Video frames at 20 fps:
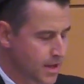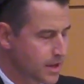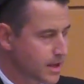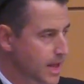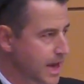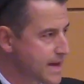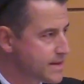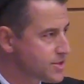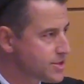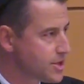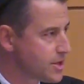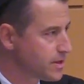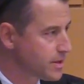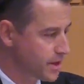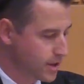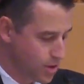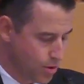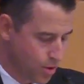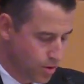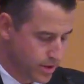Last year
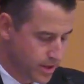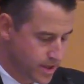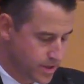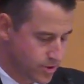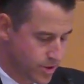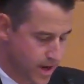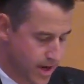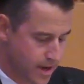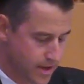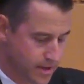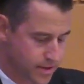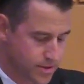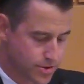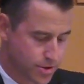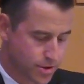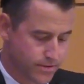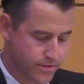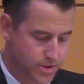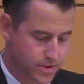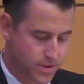at Kol Nidre
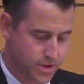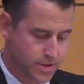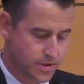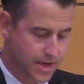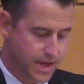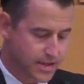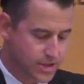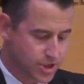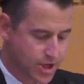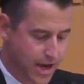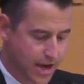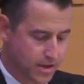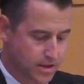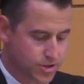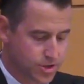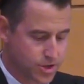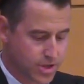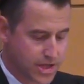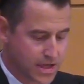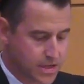services, I
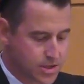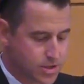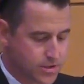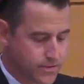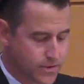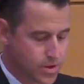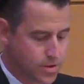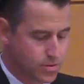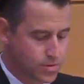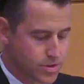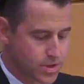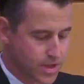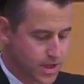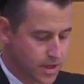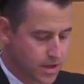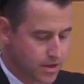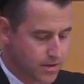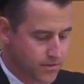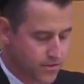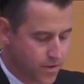challenged each of you to
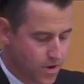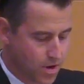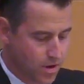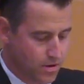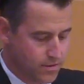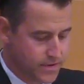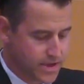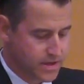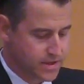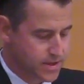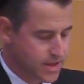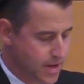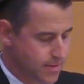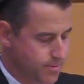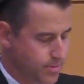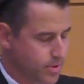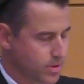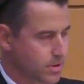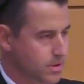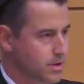get involved at
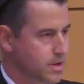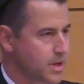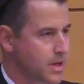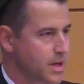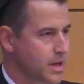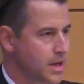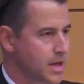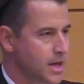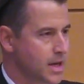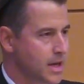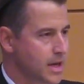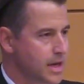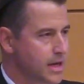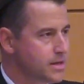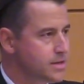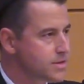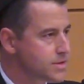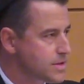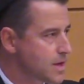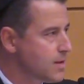Temple
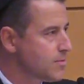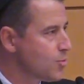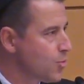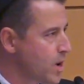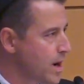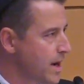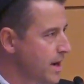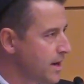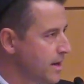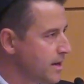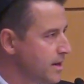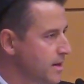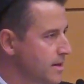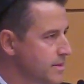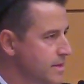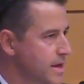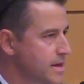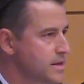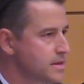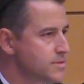in some way
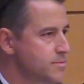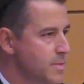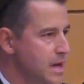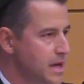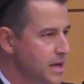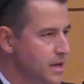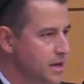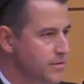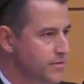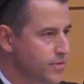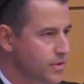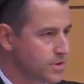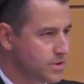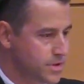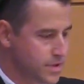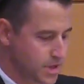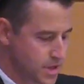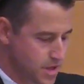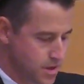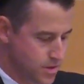that is meaningful
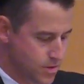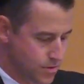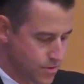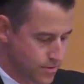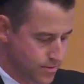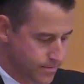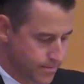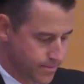to you.